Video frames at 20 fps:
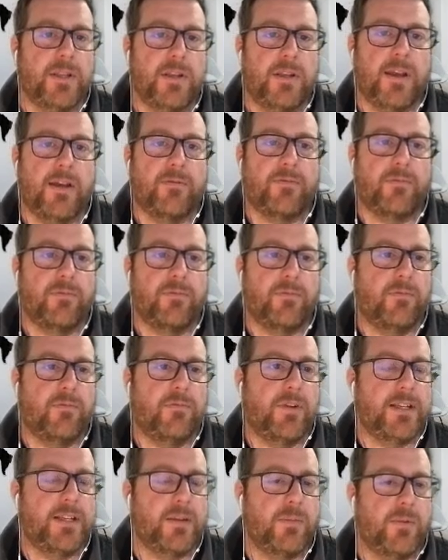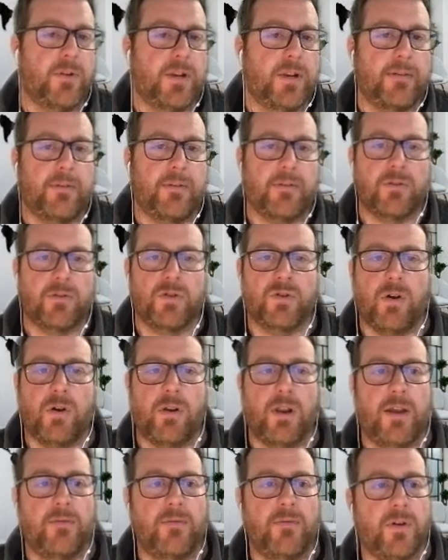you have reasonable level of control
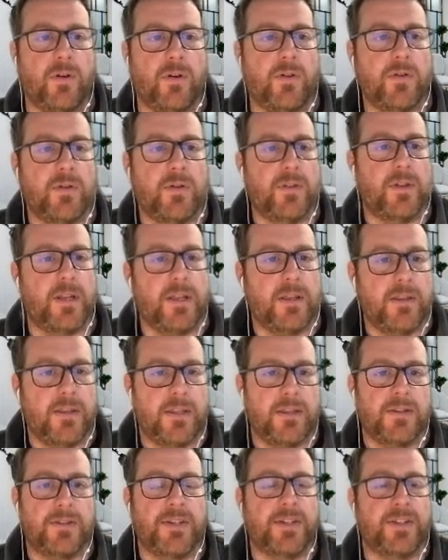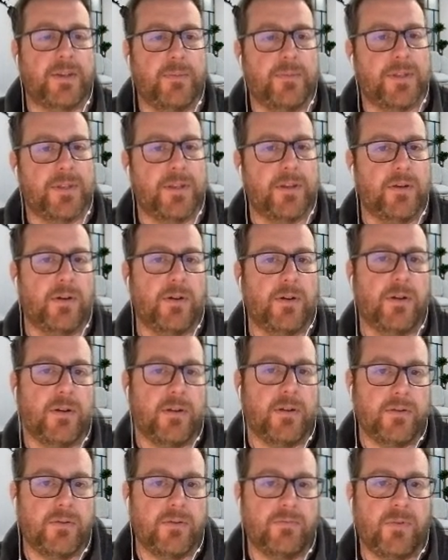over the systems that your
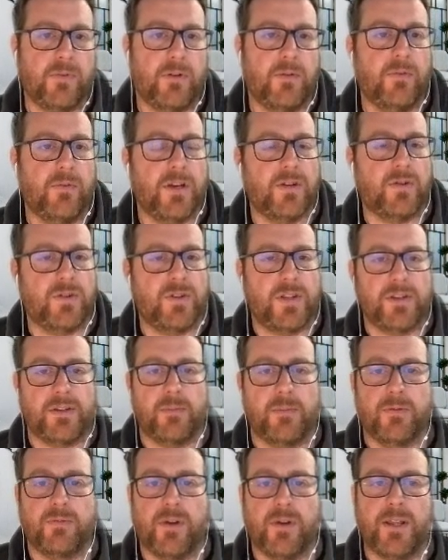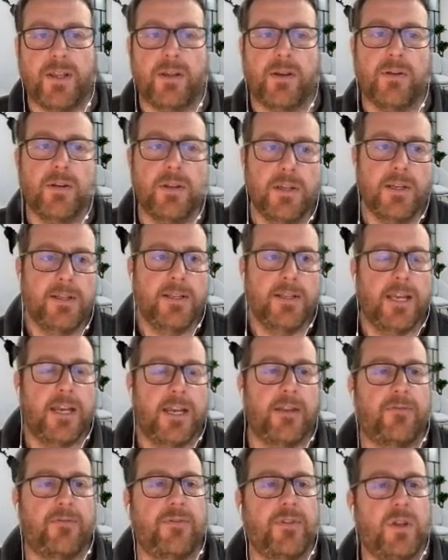registry system is running on.
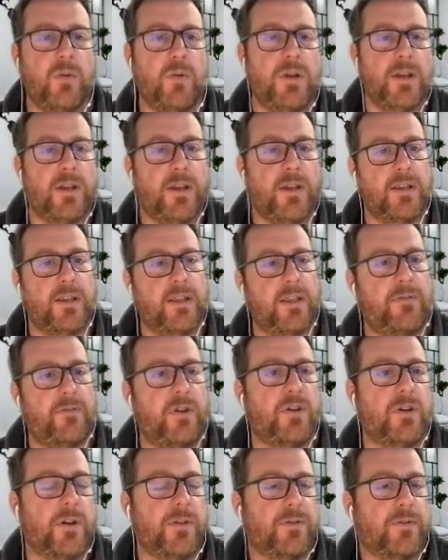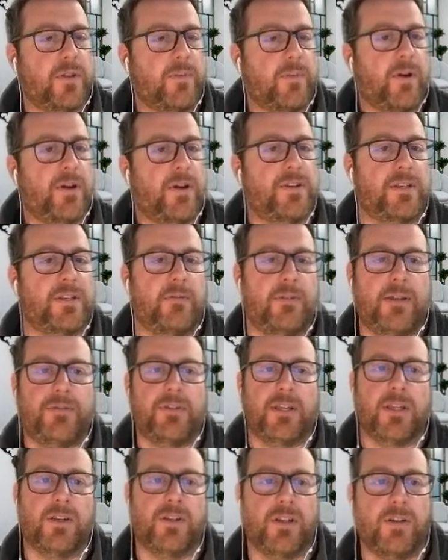And if you'd gone through the process of
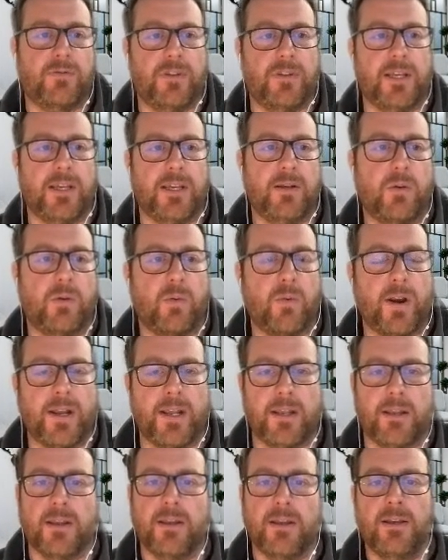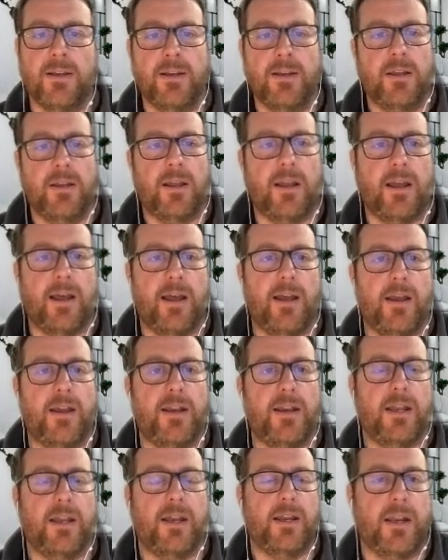lifting and shifting and you're running
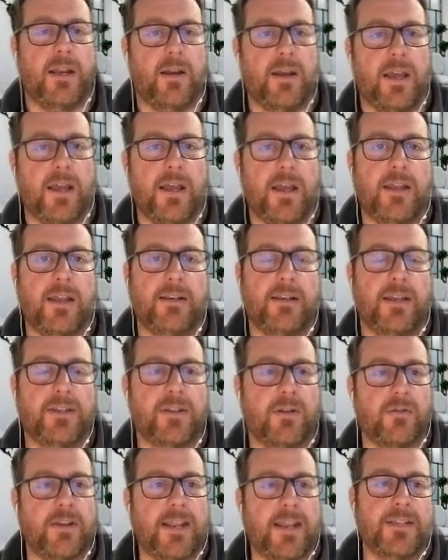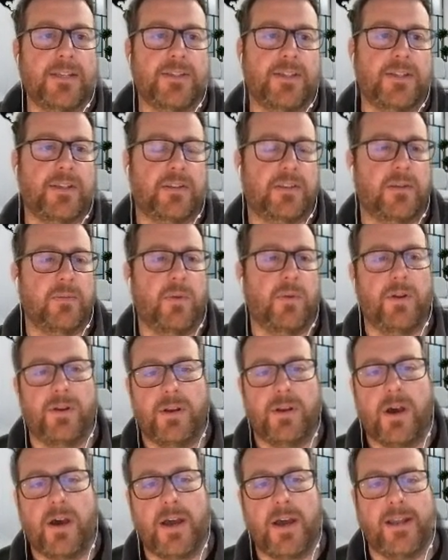in a sort of legacy system on
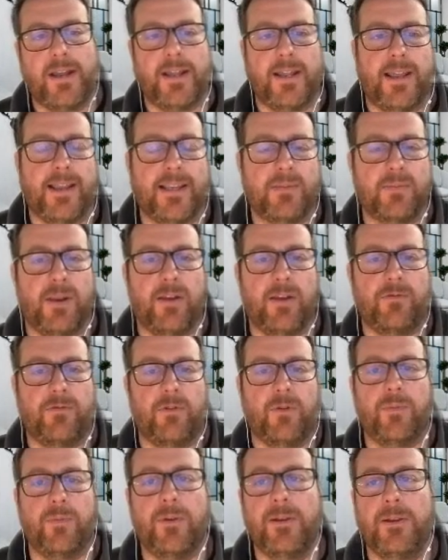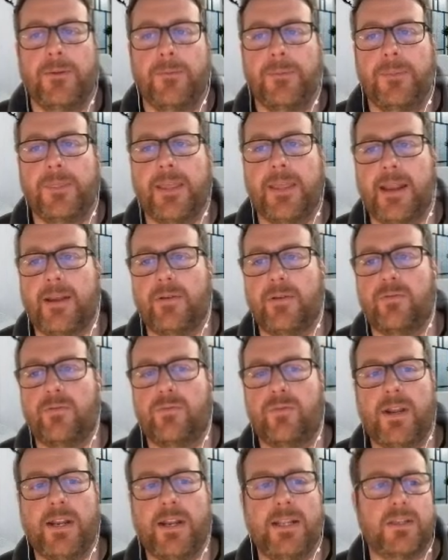an IaaS platform, then
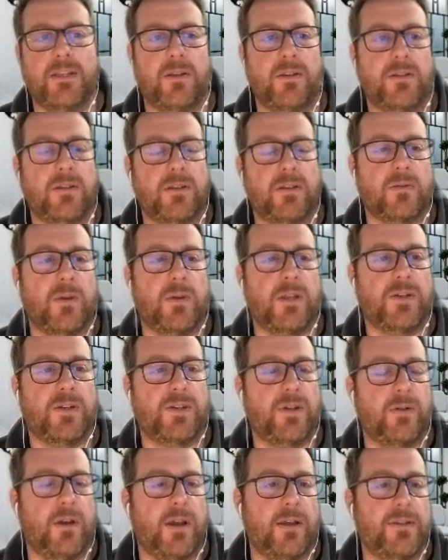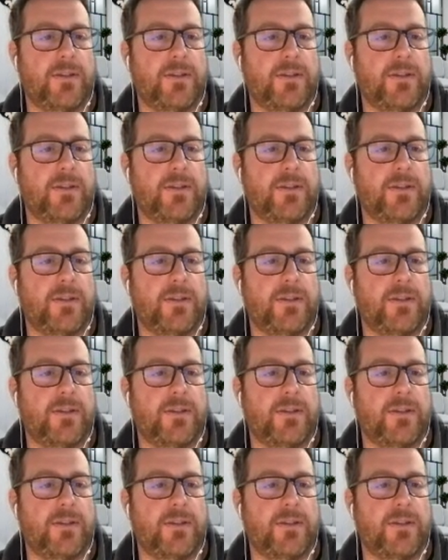really to switch to